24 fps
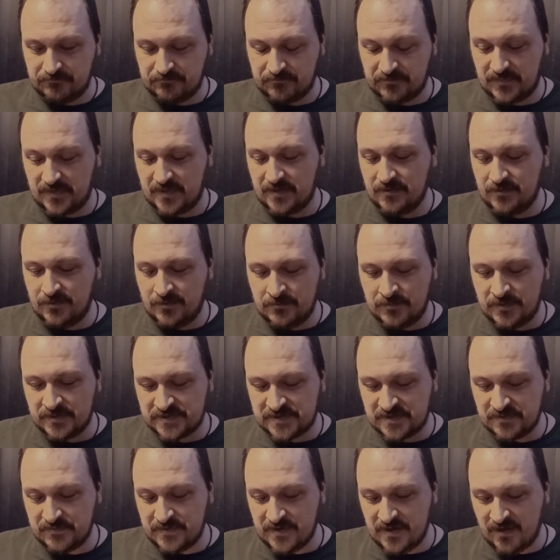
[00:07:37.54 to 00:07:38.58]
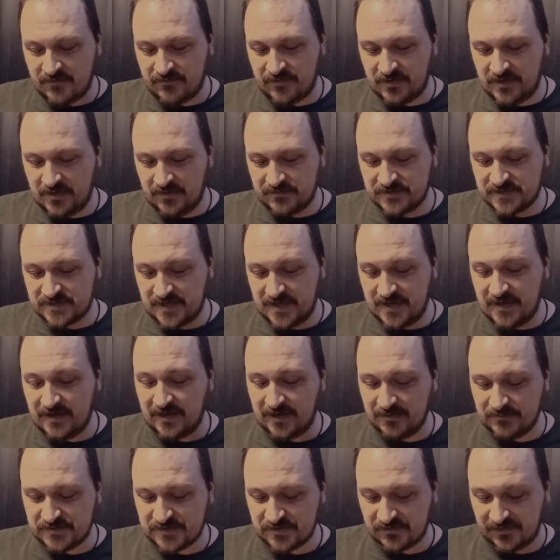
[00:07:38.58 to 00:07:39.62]
I must admit, I've only ever seen
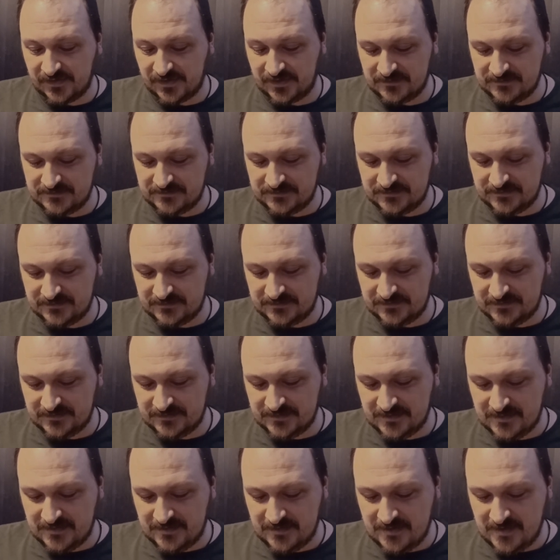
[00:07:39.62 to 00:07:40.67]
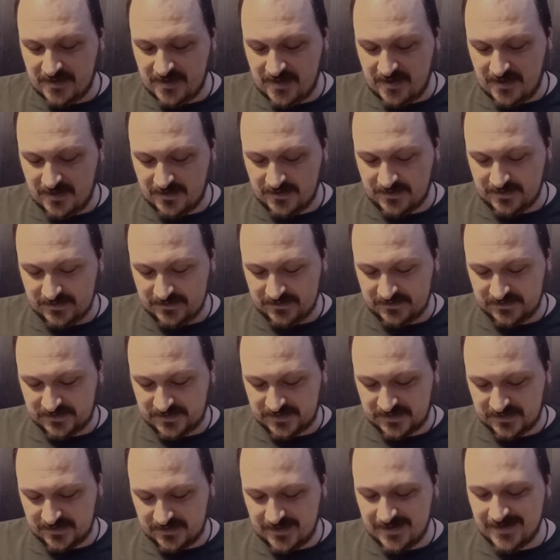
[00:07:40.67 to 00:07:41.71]
clips of it, and
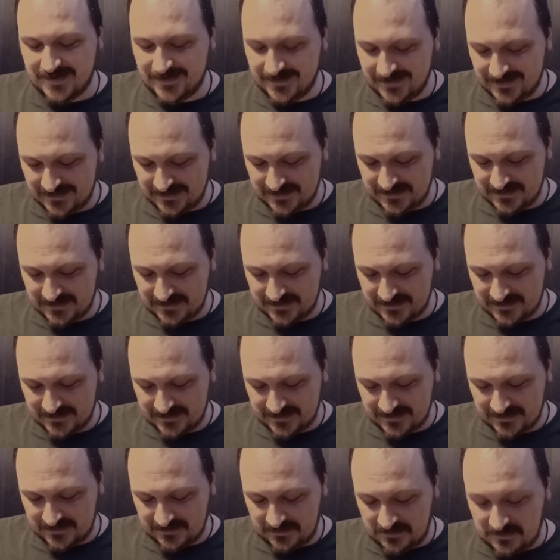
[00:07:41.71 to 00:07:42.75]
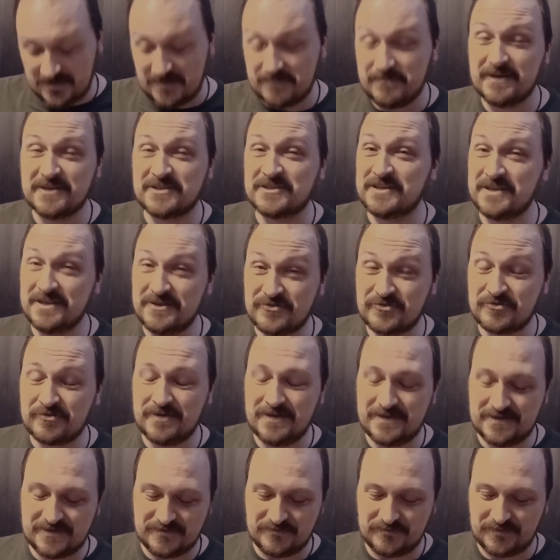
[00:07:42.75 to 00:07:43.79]
I'm actually intrigued
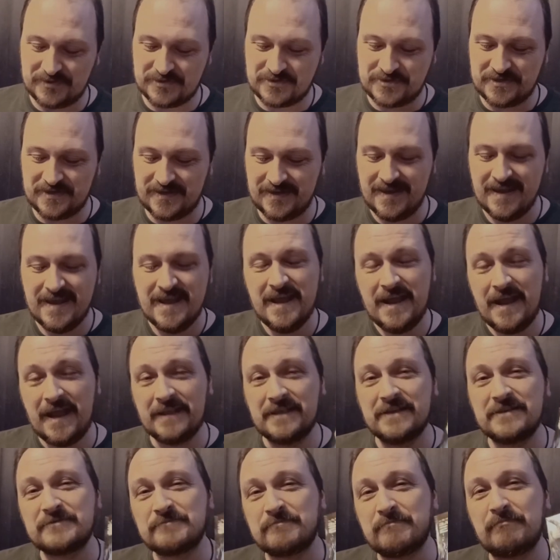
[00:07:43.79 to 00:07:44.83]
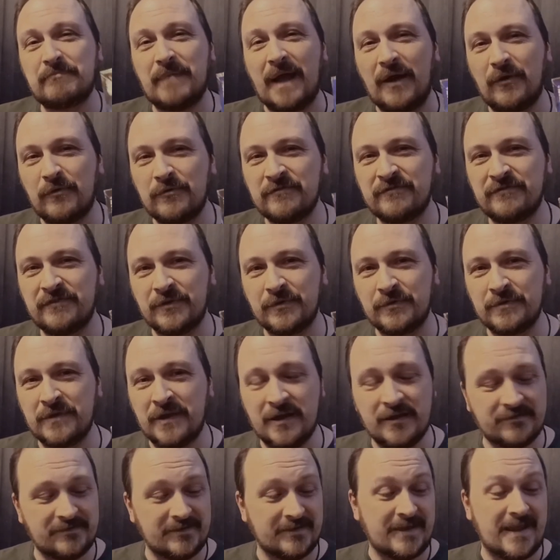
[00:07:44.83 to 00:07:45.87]
to watch it. And it's Battlefield Earth.
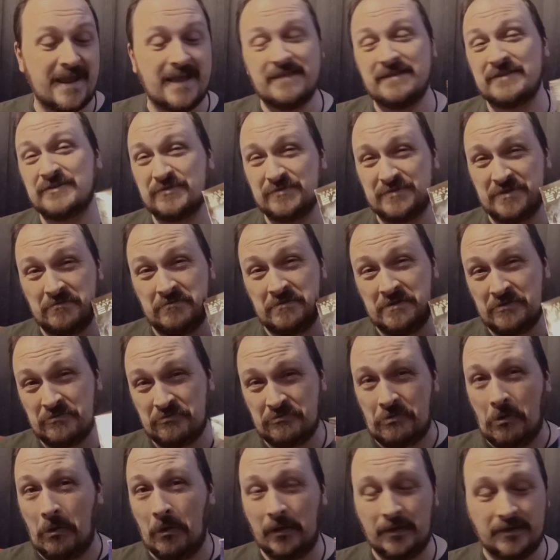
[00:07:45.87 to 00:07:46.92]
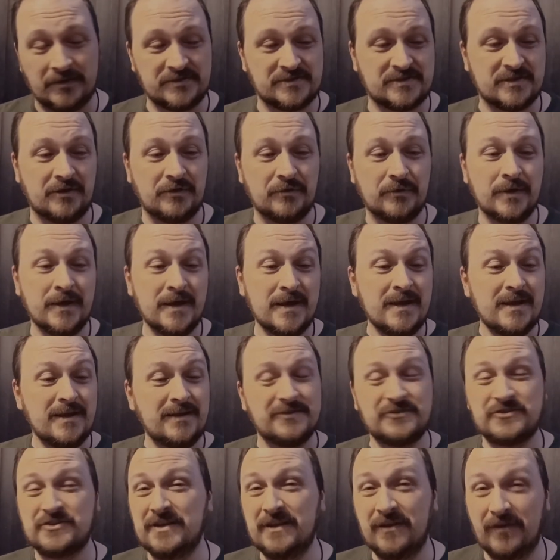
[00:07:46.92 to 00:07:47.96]
Again, this was only $1, so
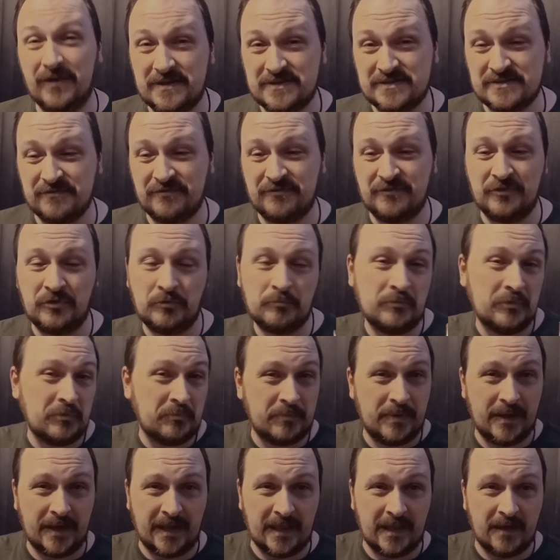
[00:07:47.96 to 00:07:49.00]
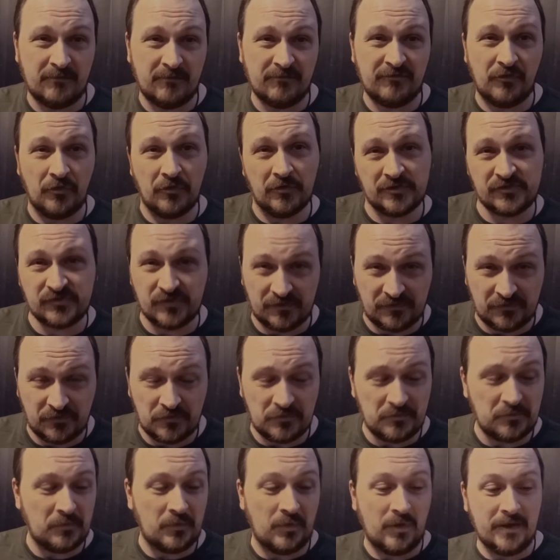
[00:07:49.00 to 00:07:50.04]
she likes the film, pick it up for her, so I thought,
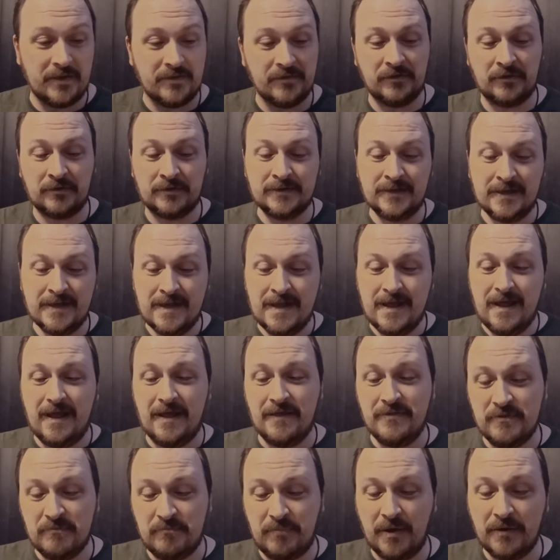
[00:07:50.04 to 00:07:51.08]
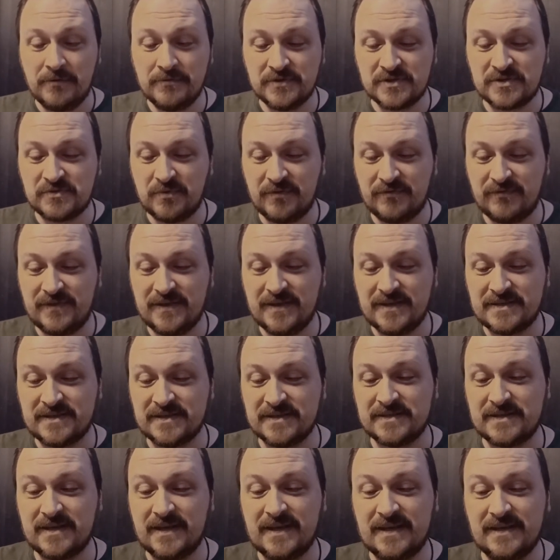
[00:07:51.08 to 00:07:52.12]
why not? And the bonus with this is
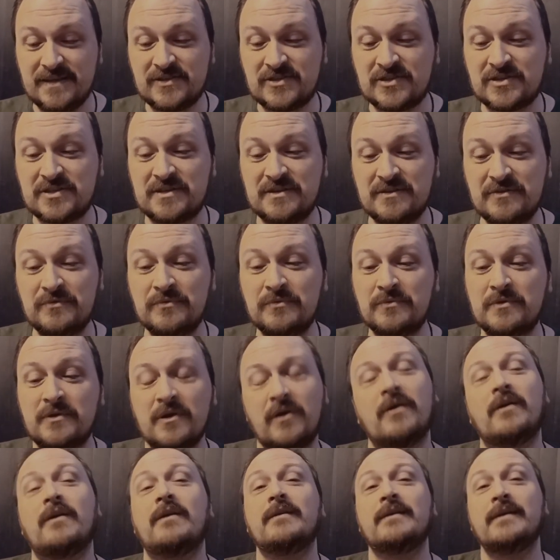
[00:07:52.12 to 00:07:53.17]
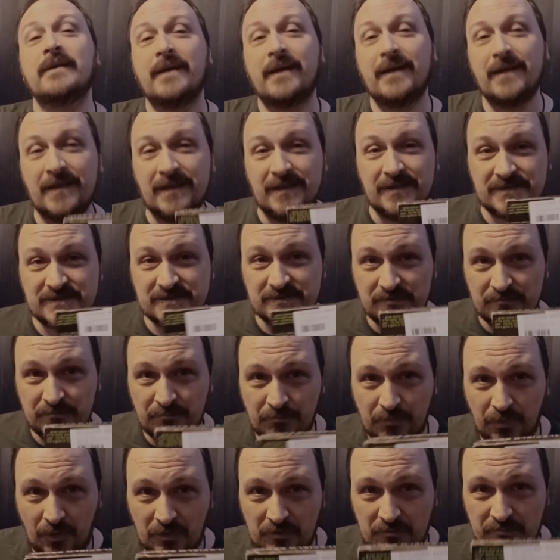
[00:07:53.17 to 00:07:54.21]
that it's still got its
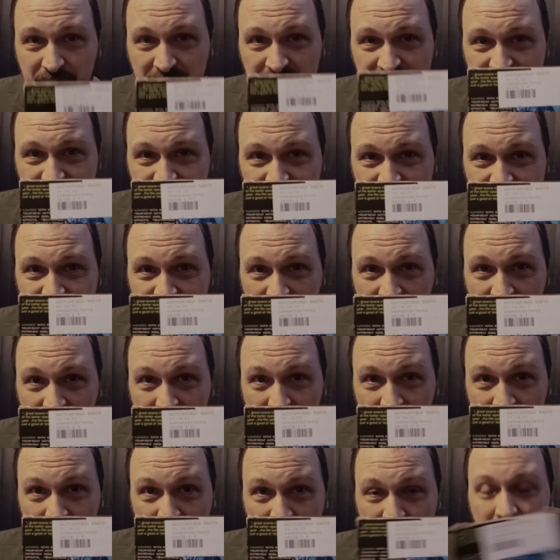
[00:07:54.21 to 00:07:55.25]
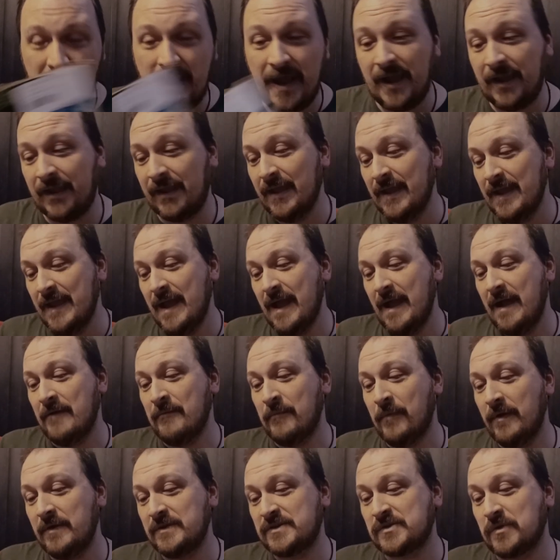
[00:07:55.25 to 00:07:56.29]
blockbuster sticker on the back, and where
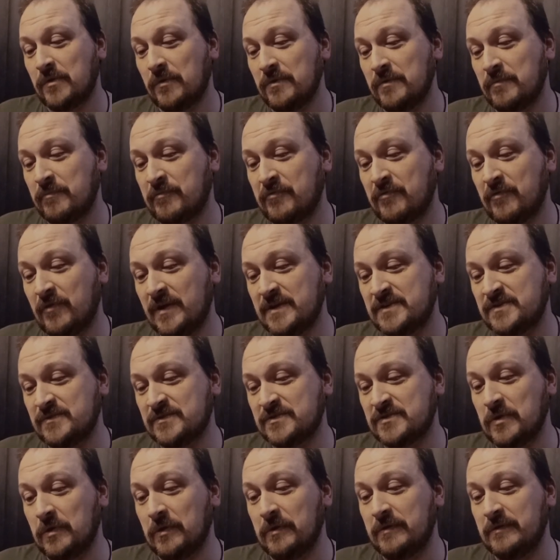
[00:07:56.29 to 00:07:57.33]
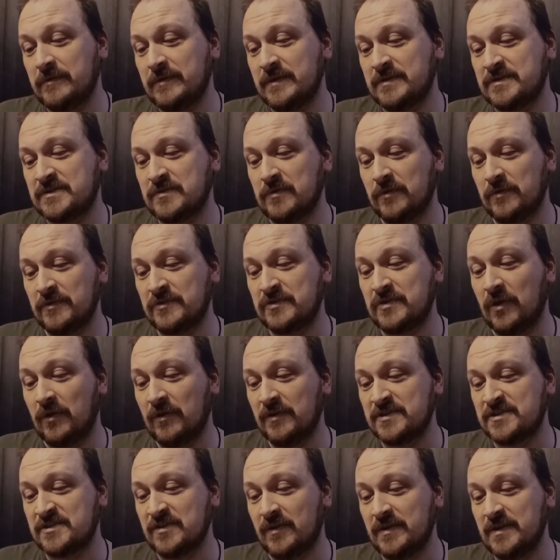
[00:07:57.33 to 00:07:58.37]
it's got the price, it's got the
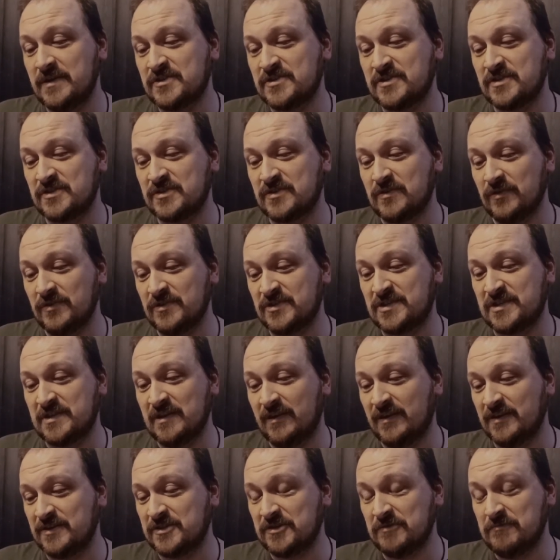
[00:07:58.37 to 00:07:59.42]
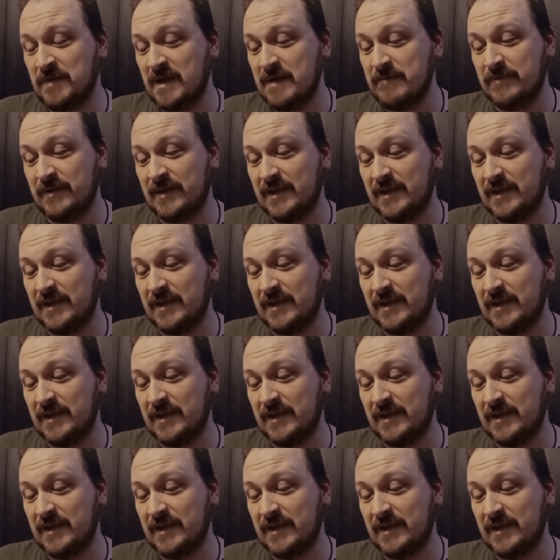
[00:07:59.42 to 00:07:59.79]
$sign, it's just got a star, so maybe they just